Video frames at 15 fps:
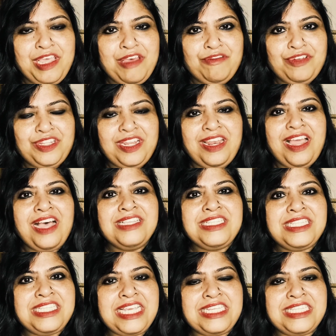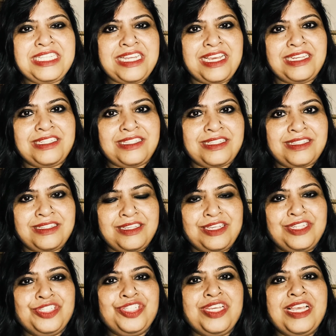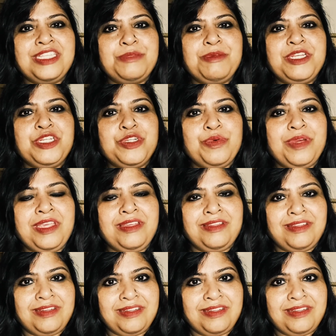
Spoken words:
For the last 6 nights, she has been doing